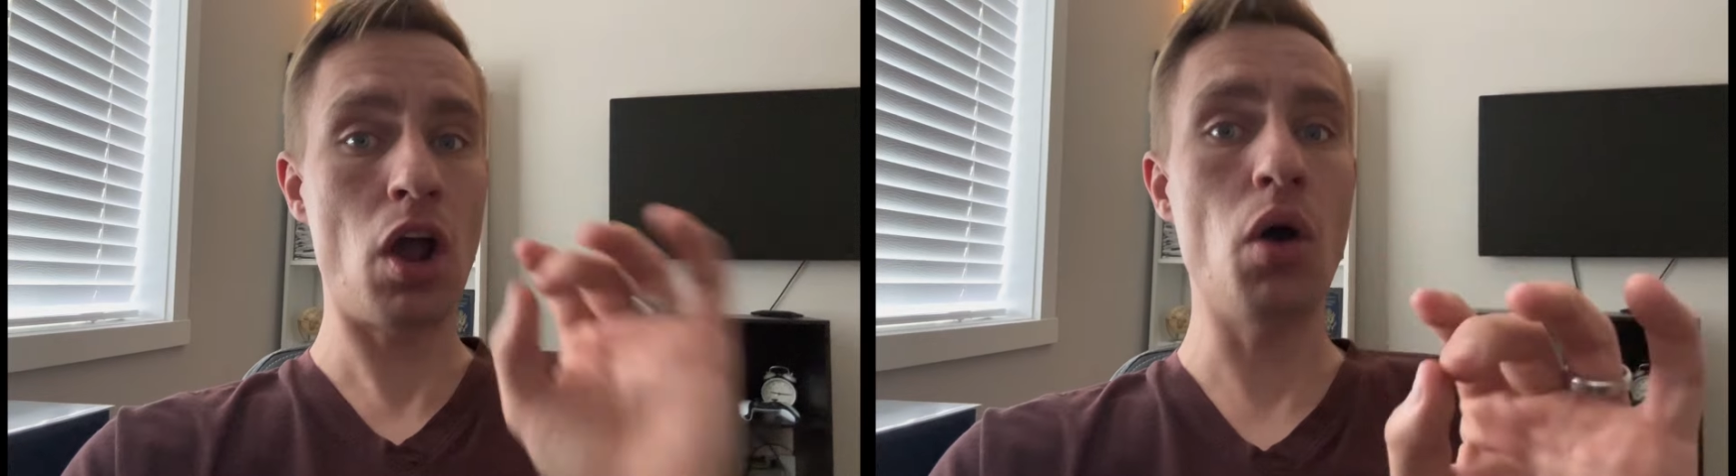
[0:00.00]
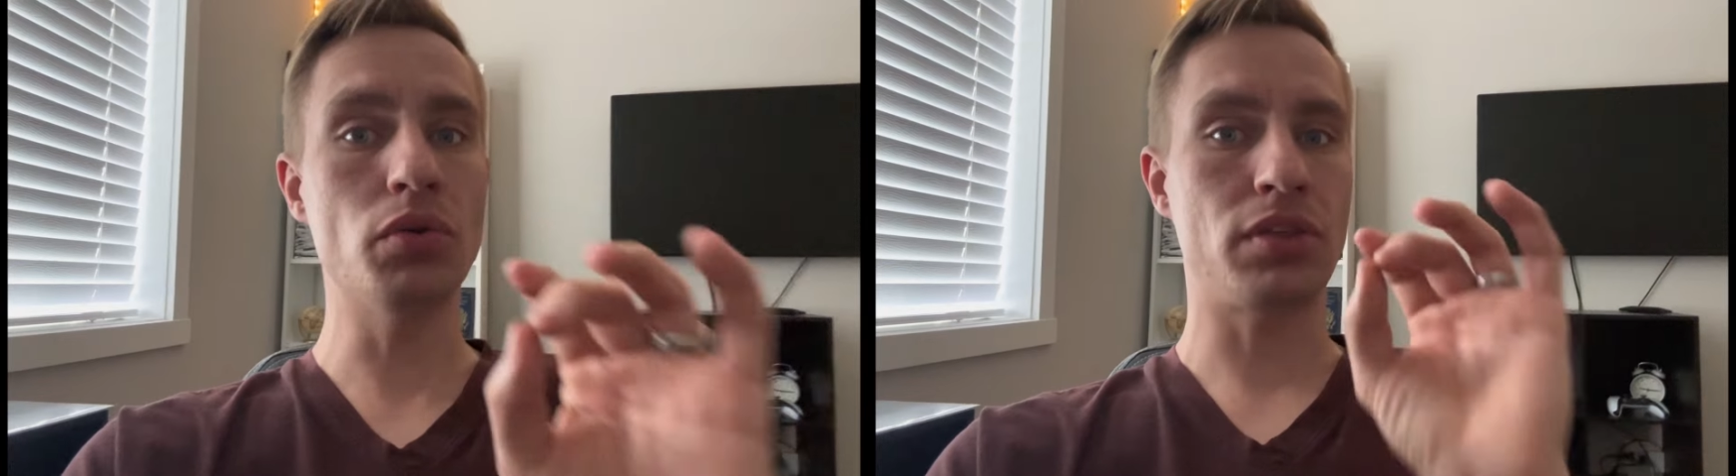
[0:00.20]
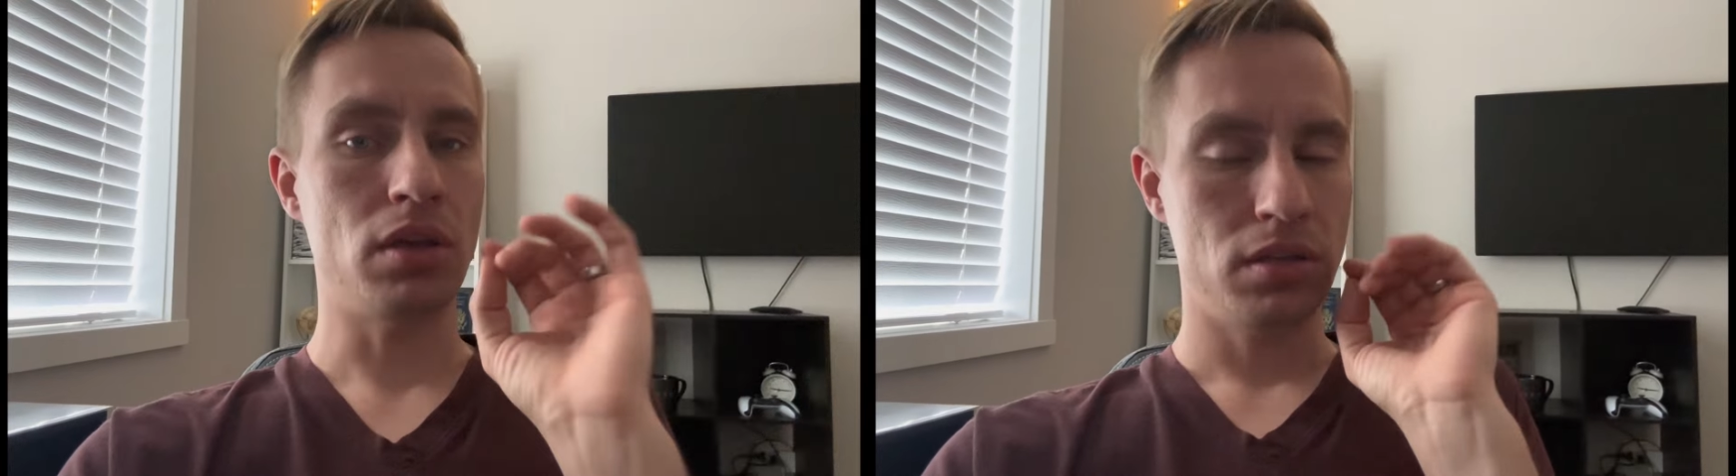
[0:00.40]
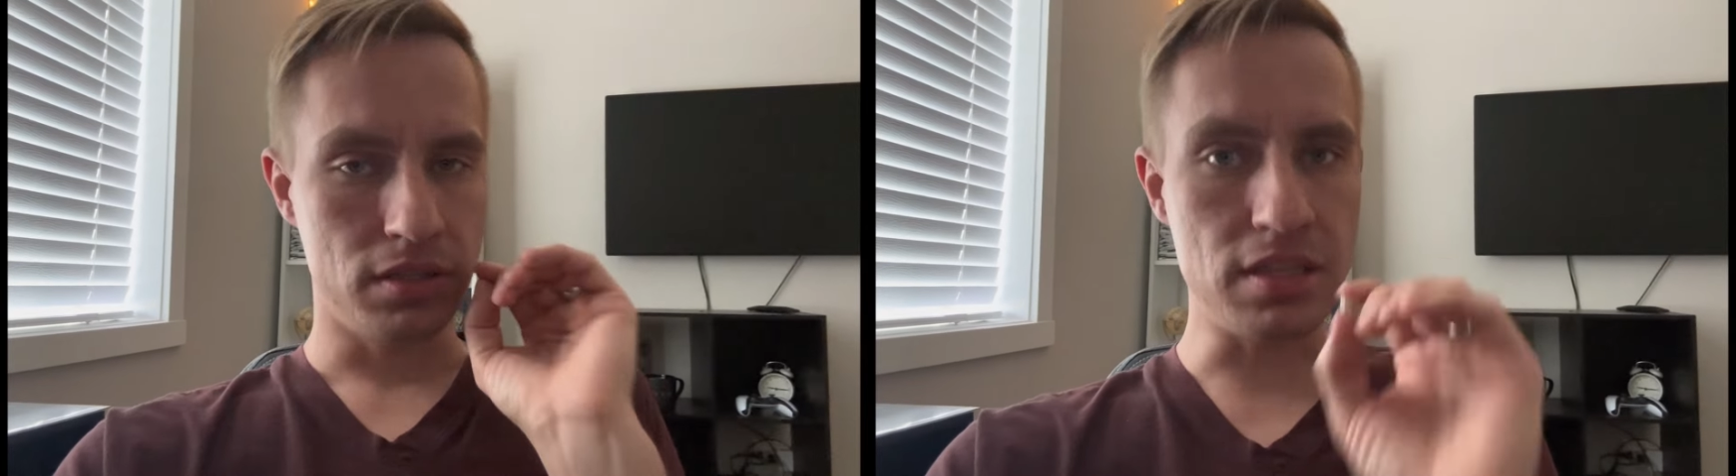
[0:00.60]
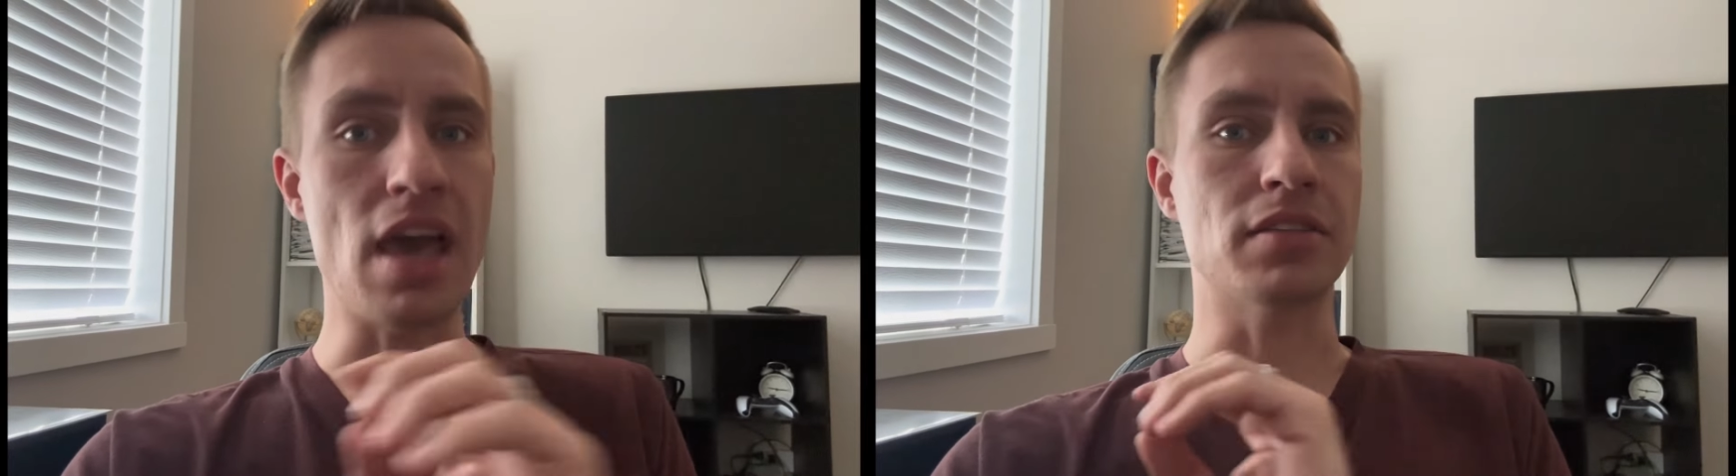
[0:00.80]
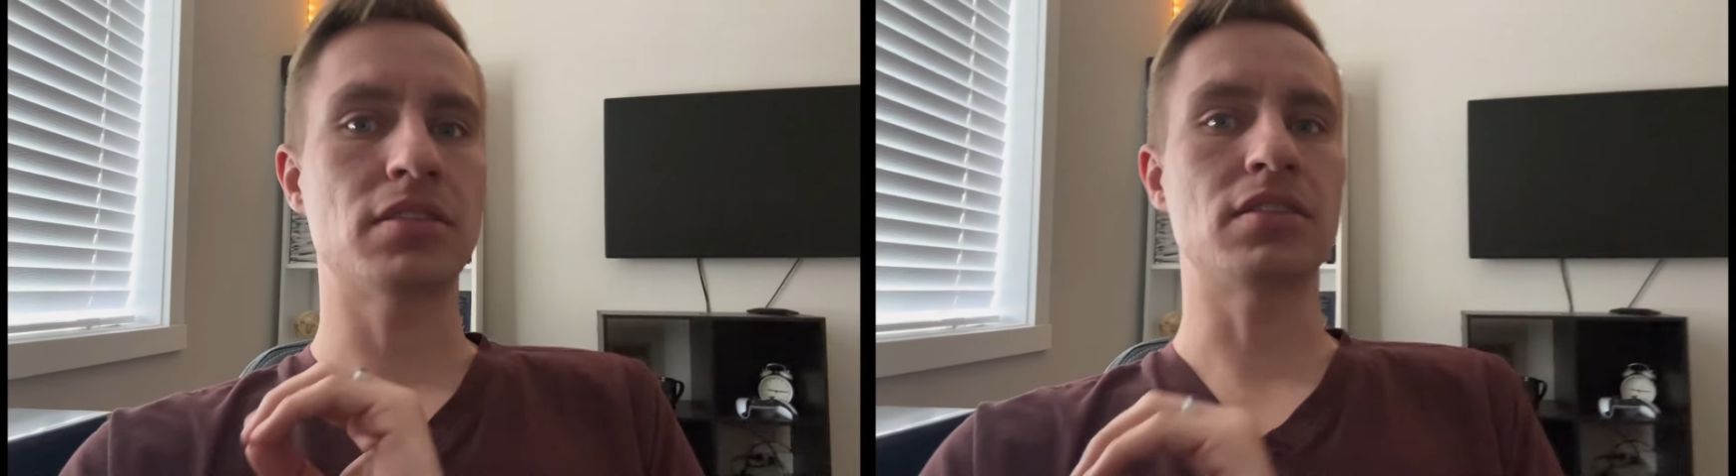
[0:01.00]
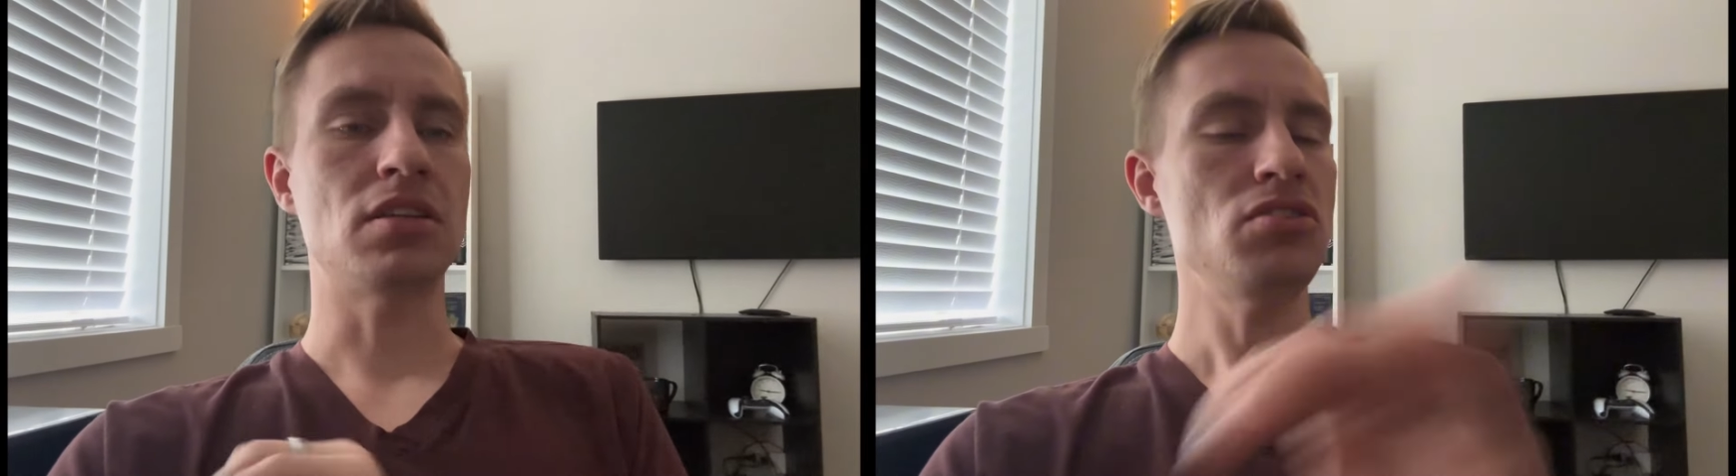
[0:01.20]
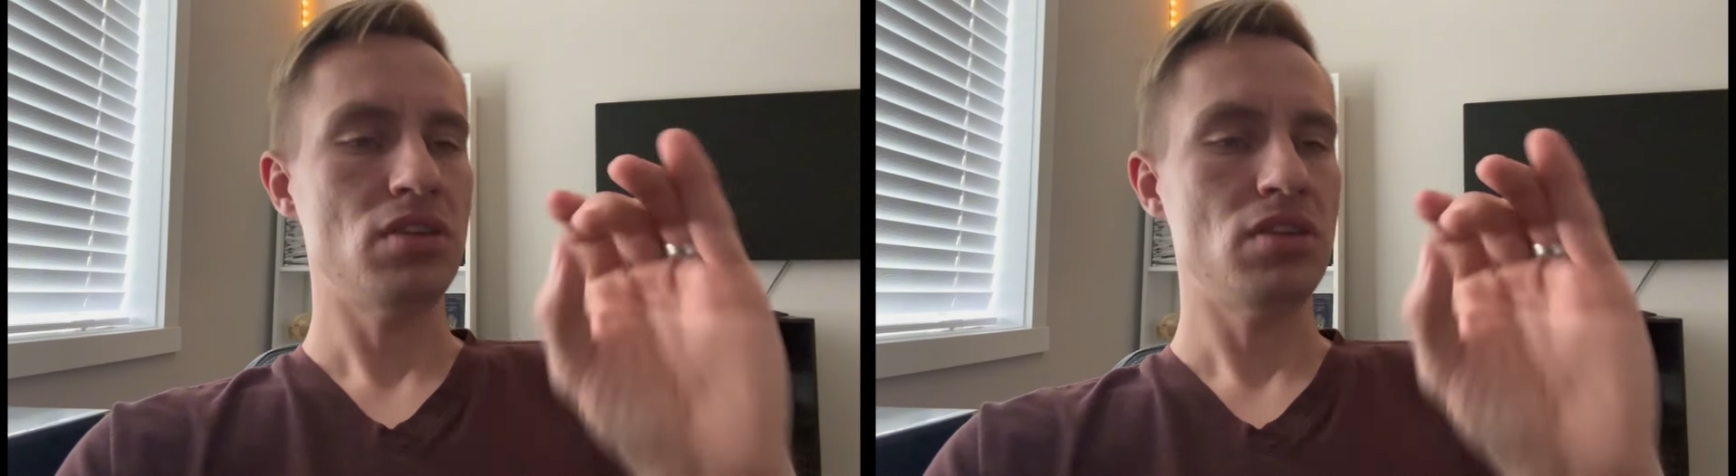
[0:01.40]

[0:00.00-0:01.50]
oath, yes,